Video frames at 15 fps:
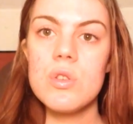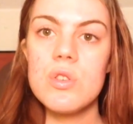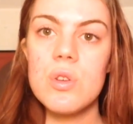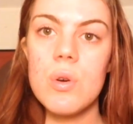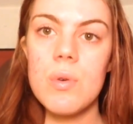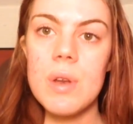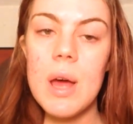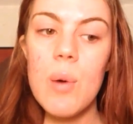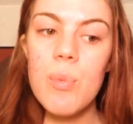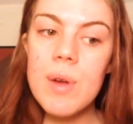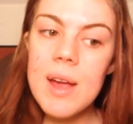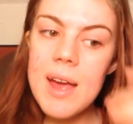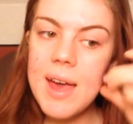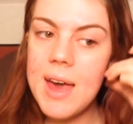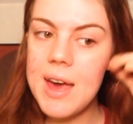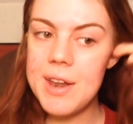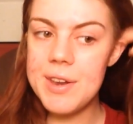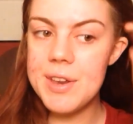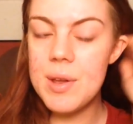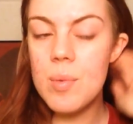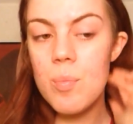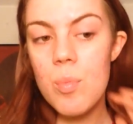So now we are at
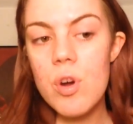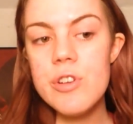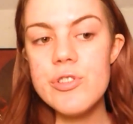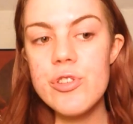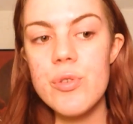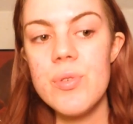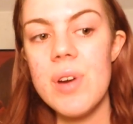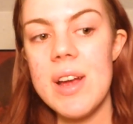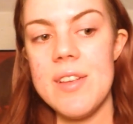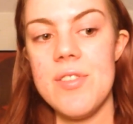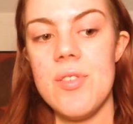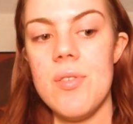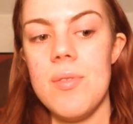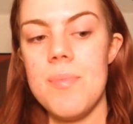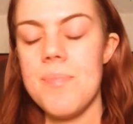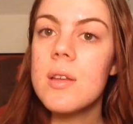the moisturizer.